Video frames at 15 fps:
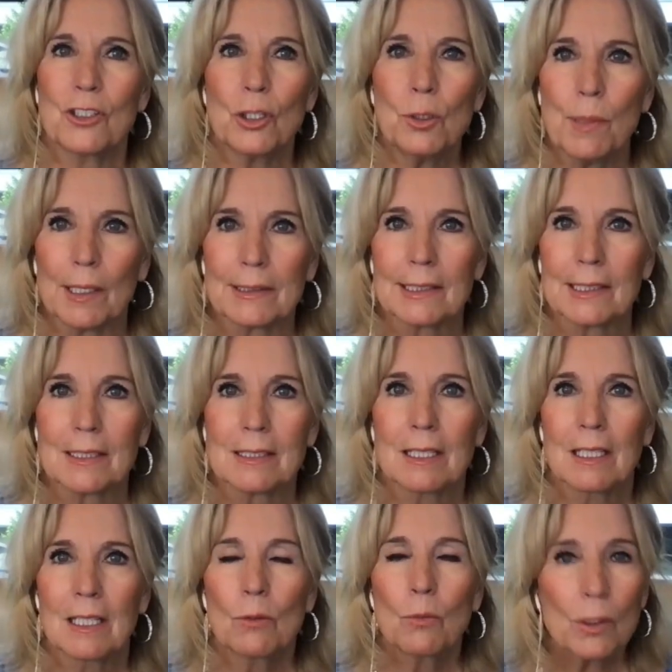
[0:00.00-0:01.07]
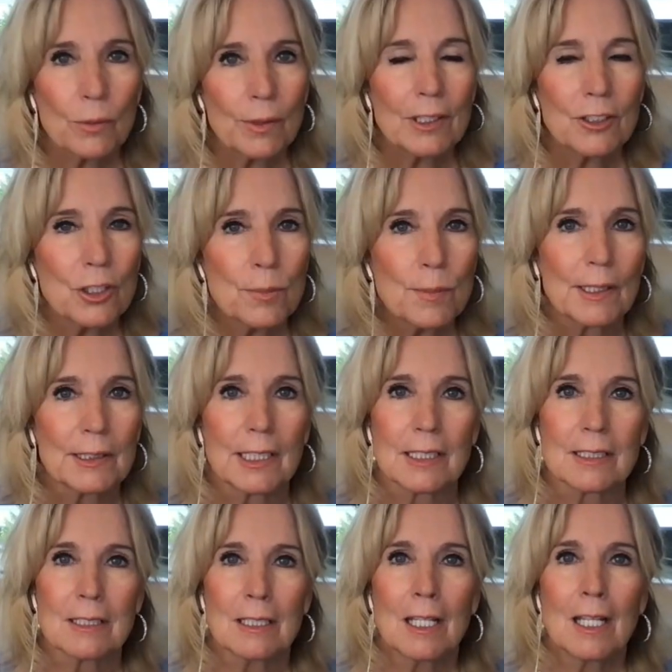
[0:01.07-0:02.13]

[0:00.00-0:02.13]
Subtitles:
to do about this? What are we going to do about this?